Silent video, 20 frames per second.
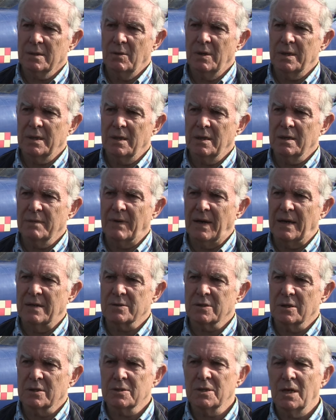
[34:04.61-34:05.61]
quite a lot of
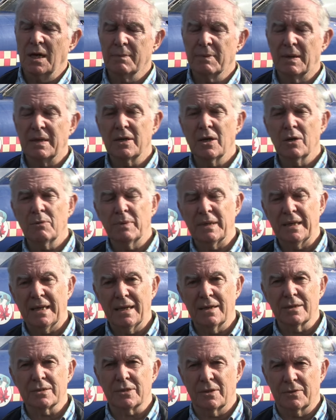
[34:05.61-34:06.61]
hours on type and nobody
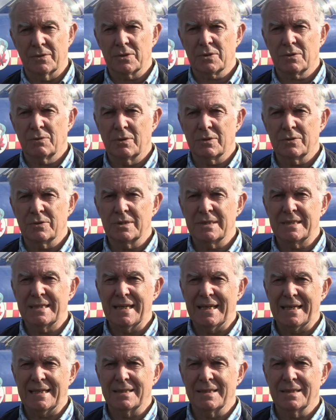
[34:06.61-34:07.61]
else on the squadron
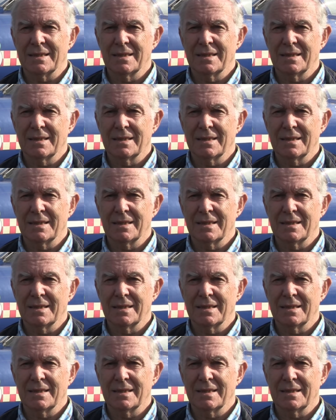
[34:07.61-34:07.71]
did.